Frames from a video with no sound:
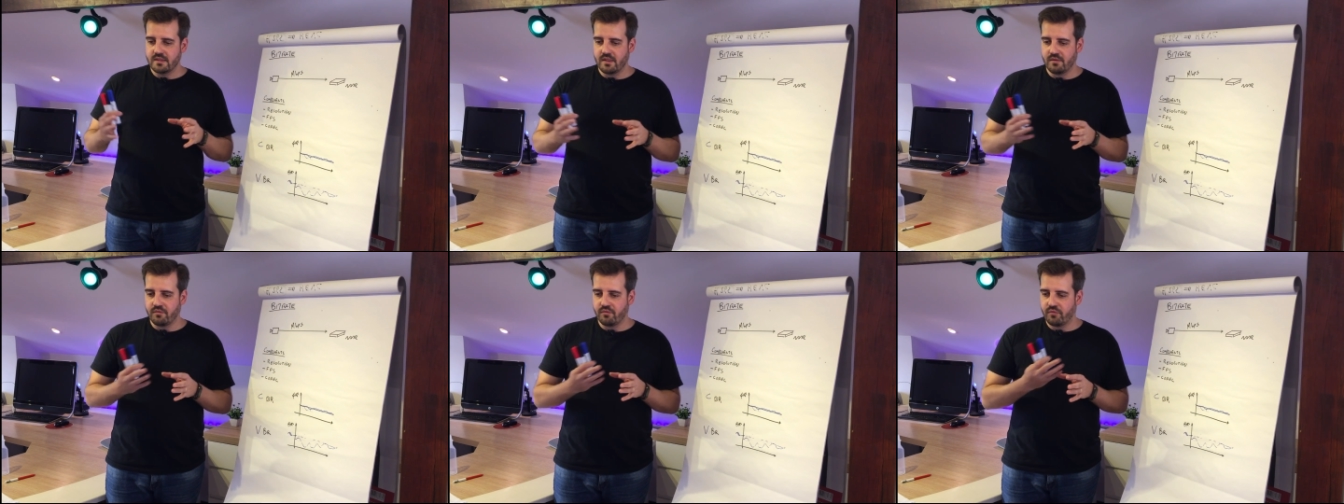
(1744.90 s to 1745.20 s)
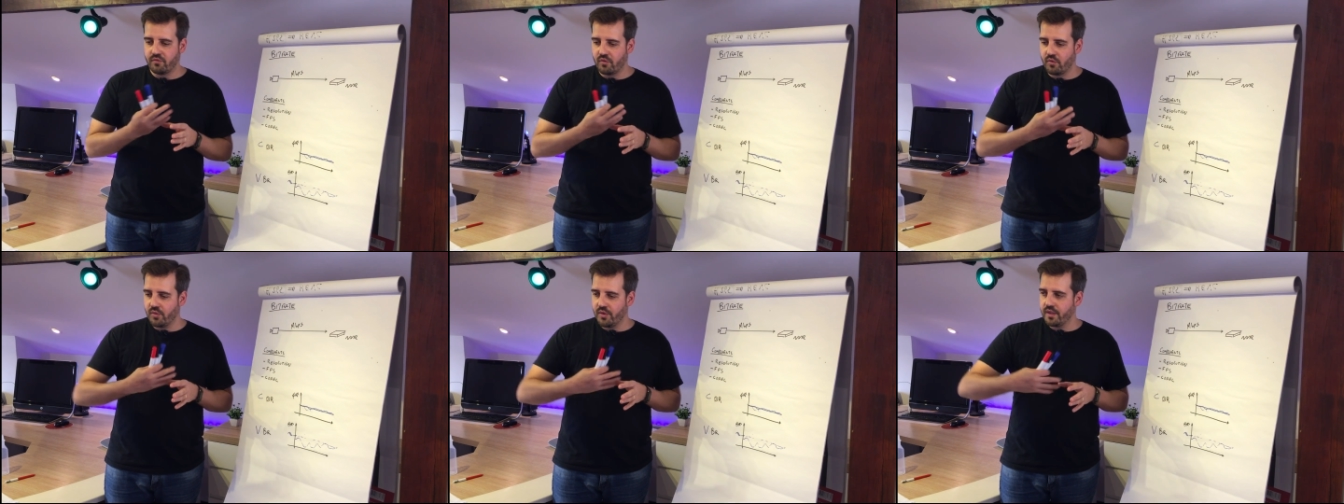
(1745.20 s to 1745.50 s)

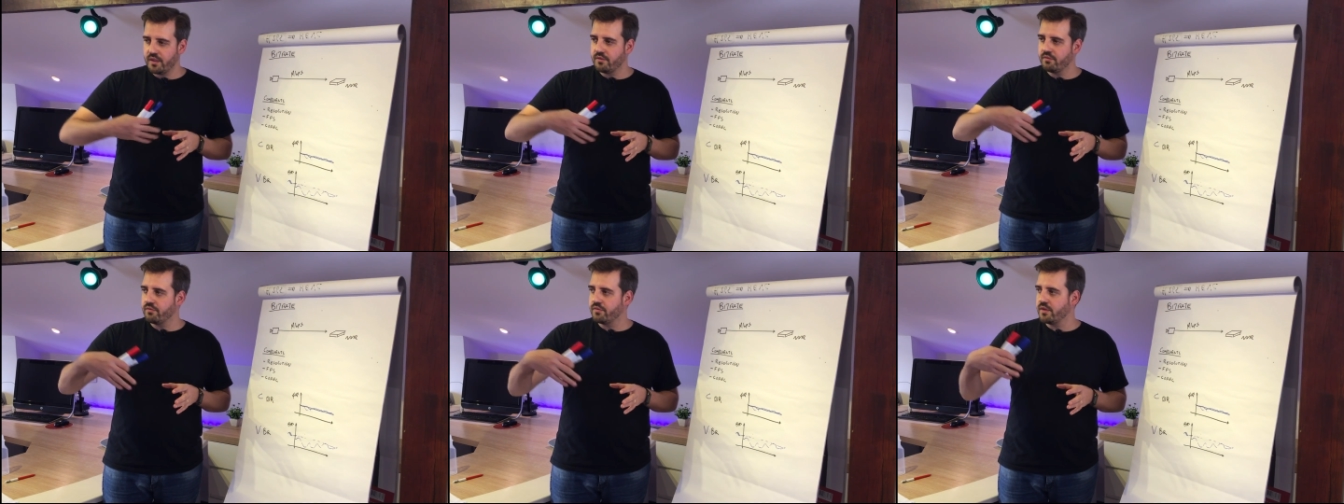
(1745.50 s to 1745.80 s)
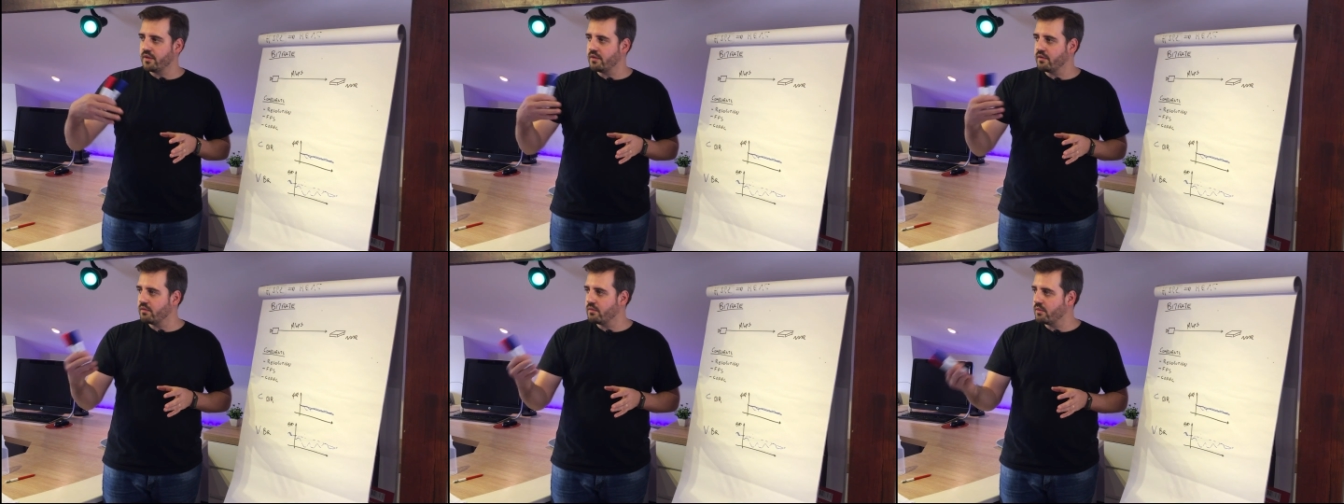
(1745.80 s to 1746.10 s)
fluid
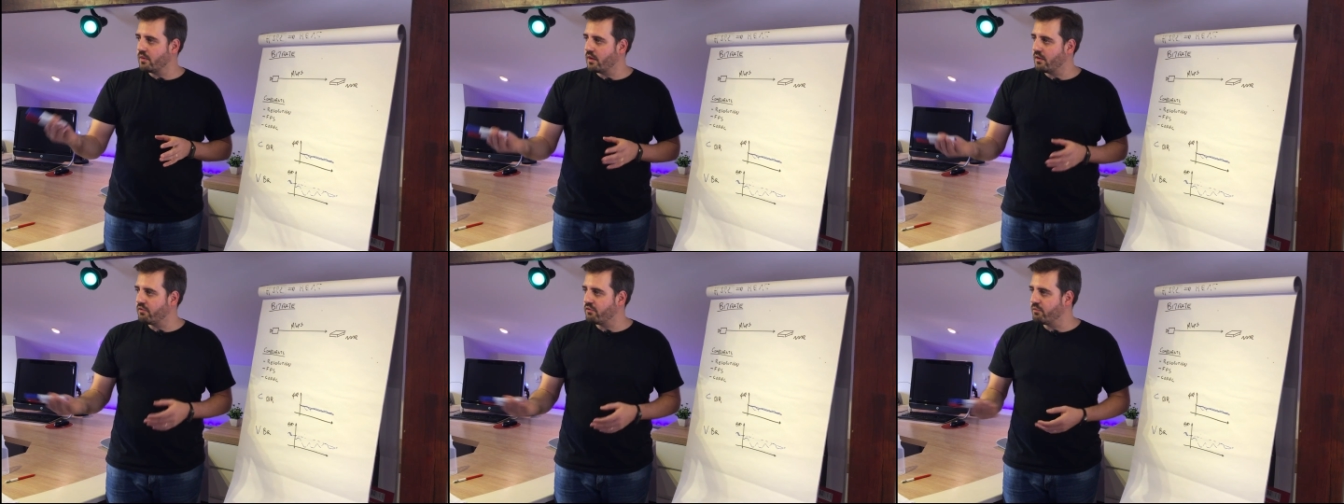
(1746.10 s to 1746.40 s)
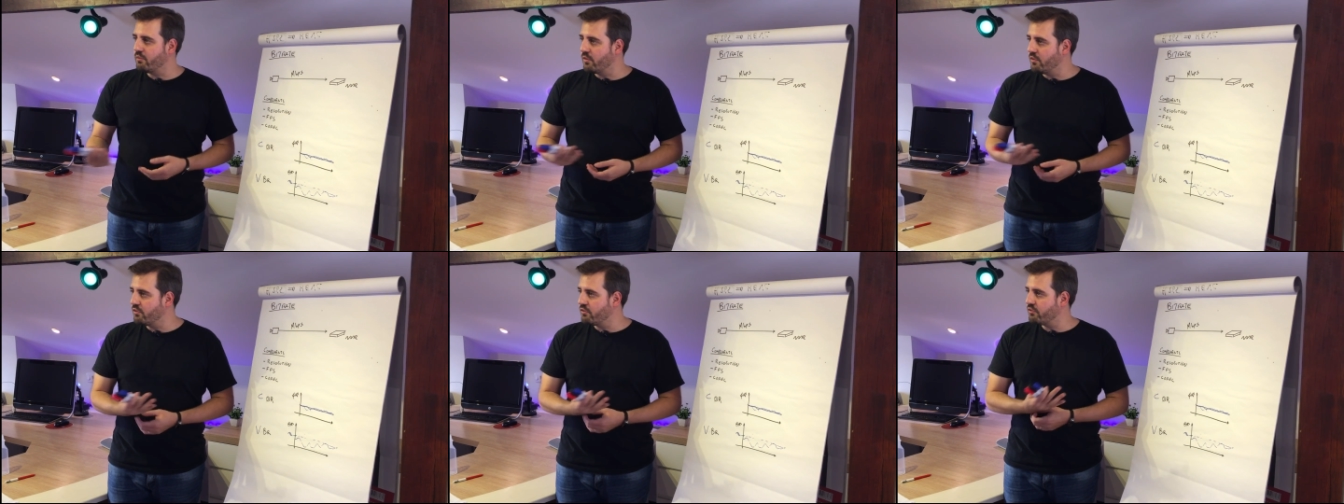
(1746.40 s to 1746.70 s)
view of
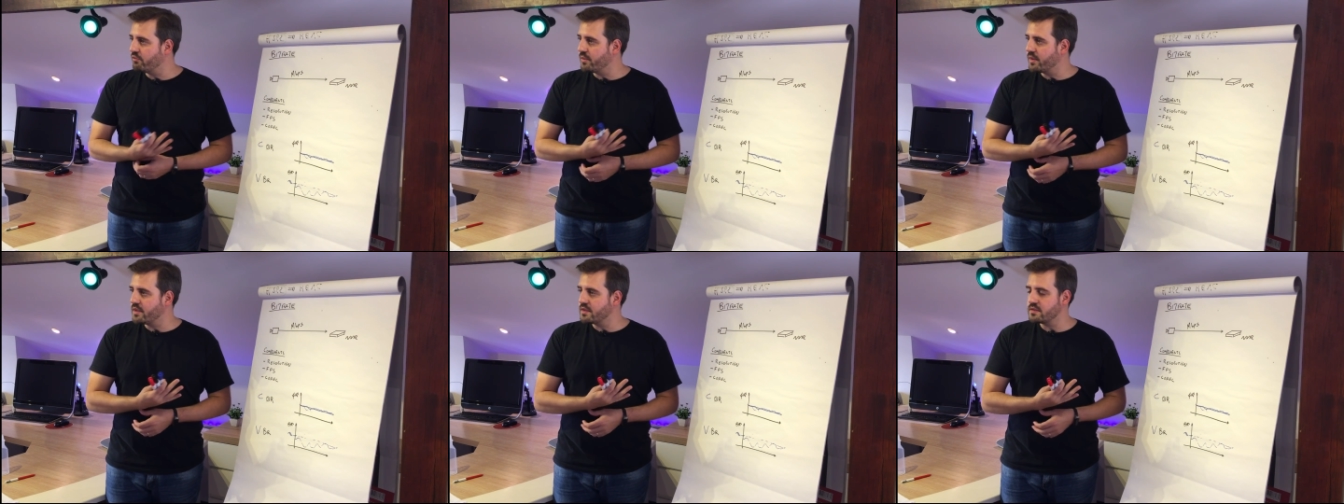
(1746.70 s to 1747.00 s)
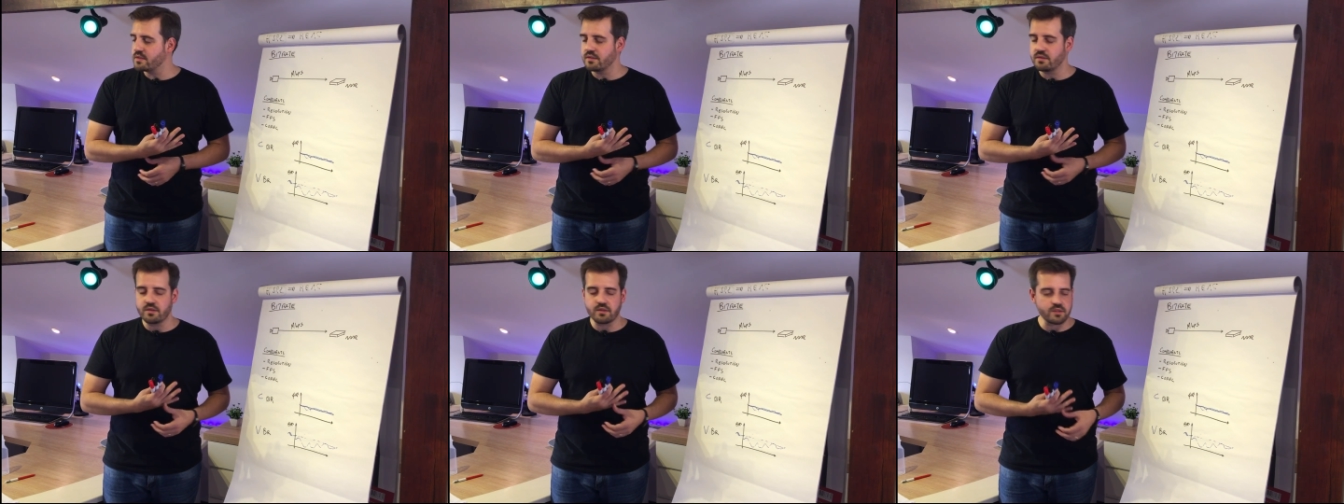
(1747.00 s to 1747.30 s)

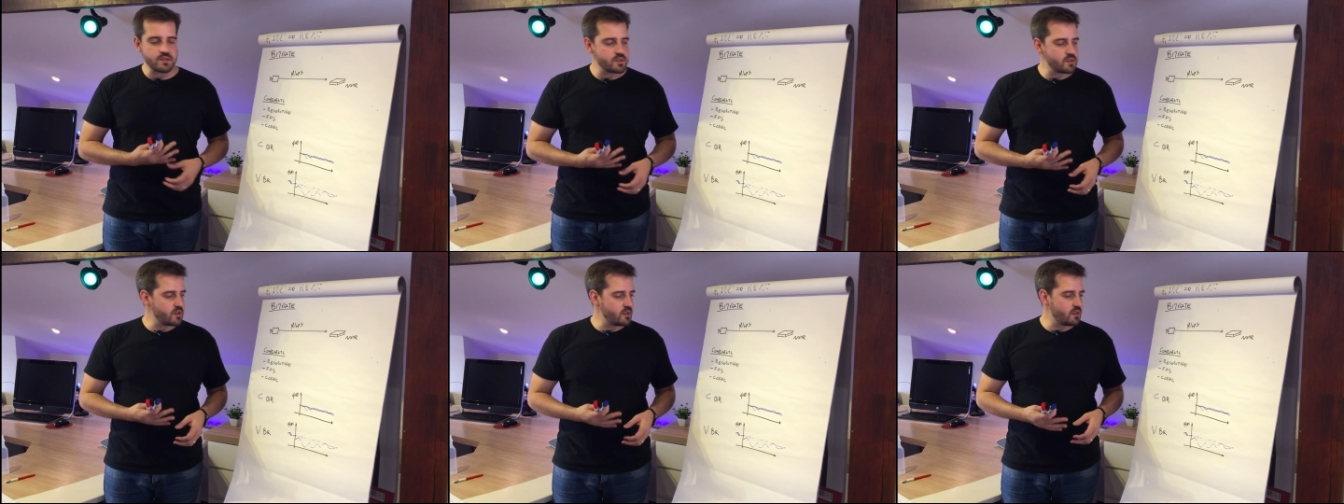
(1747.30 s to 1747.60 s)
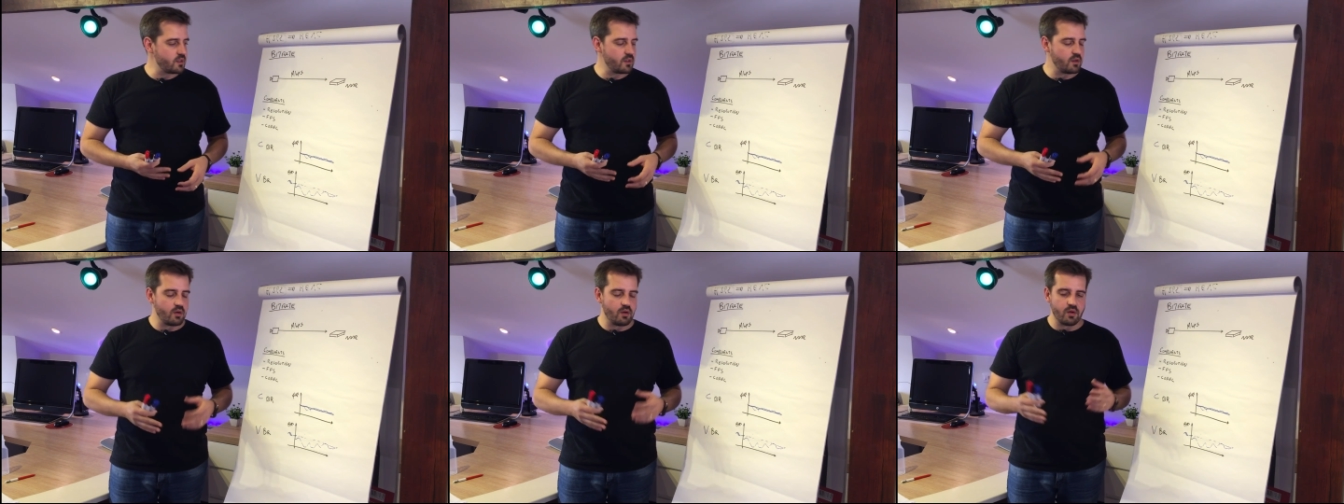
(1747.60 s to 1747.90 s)
movements in your
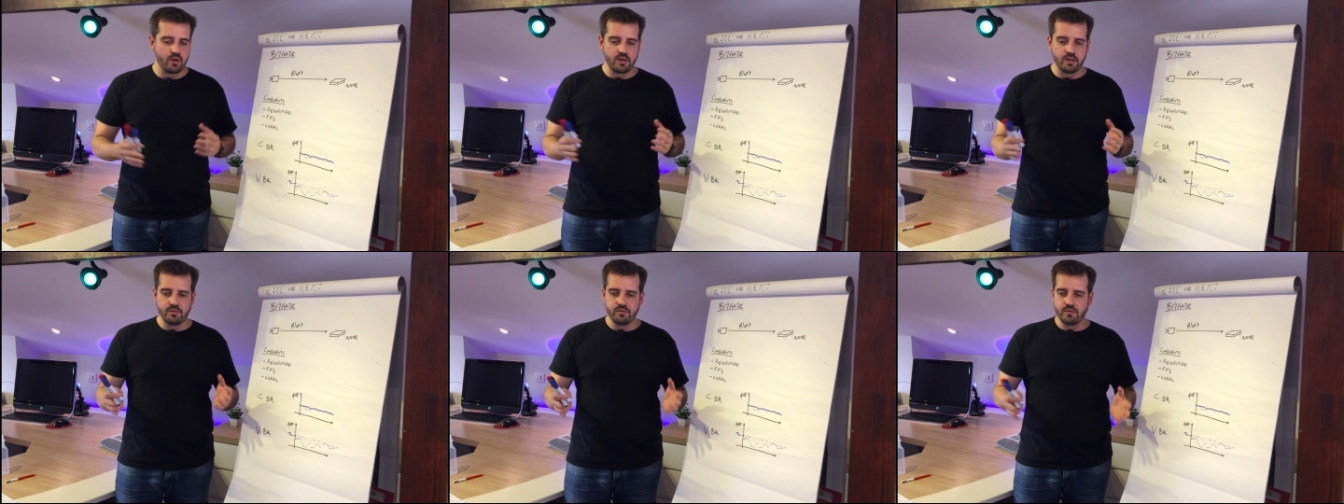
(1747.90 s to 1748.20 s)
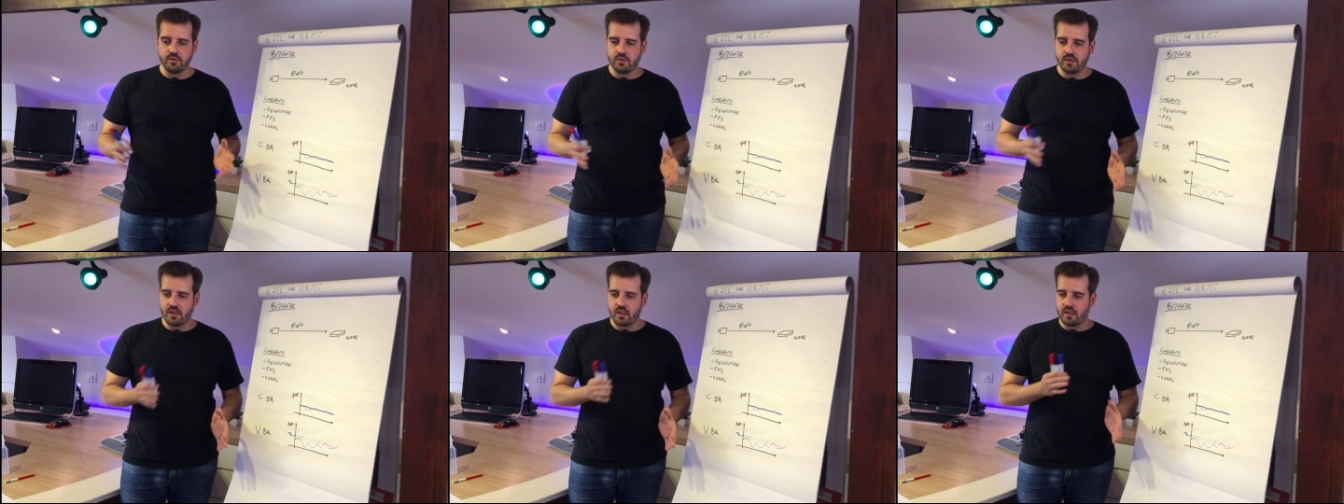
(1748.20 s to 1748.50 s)
scene, or
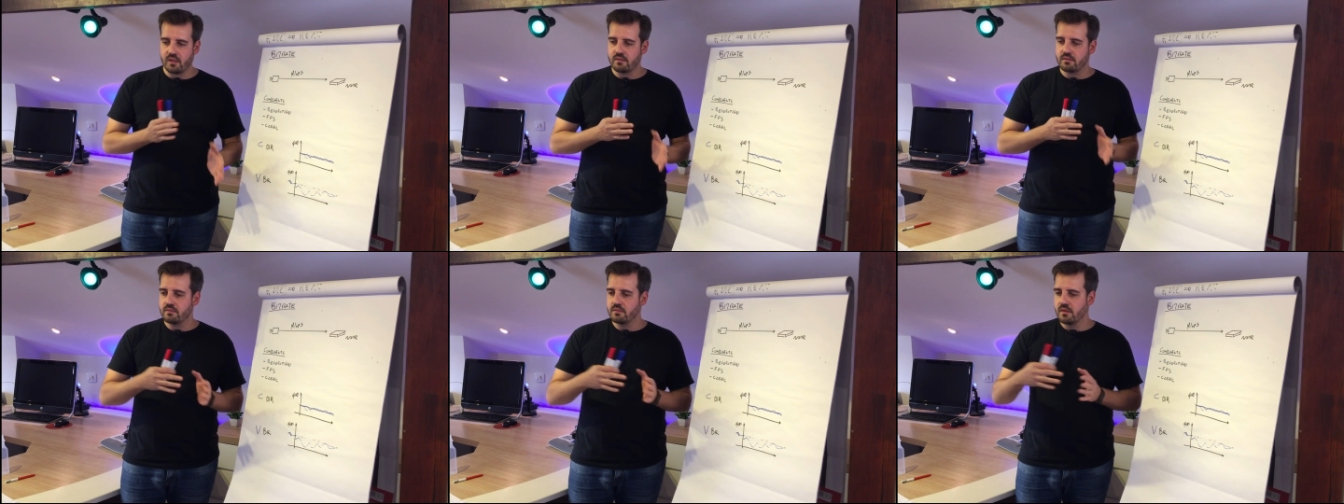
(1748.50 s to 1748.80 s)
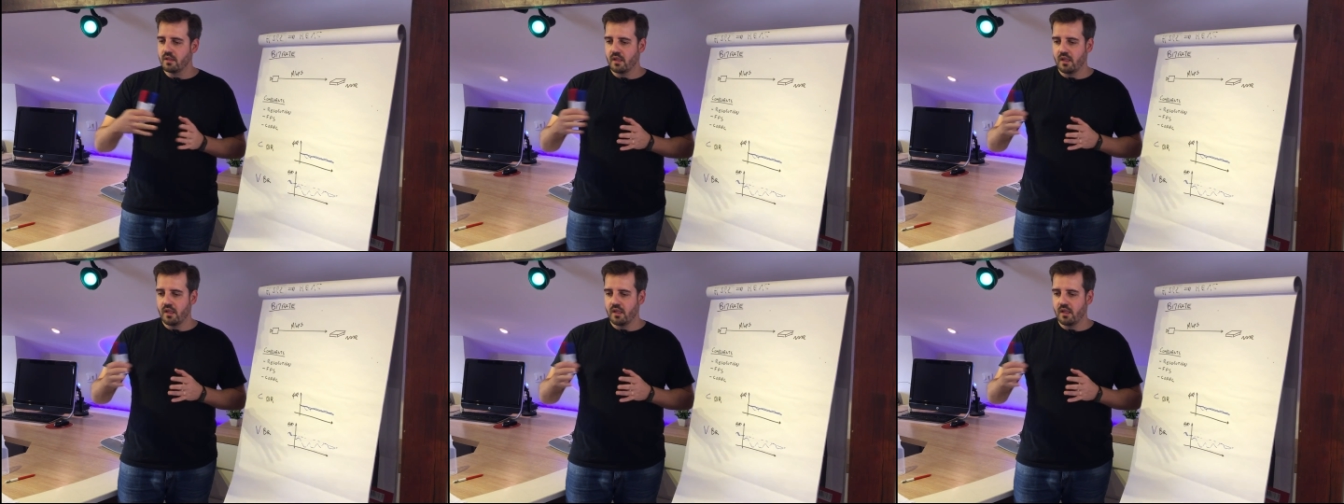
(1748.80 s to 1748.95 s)
if you can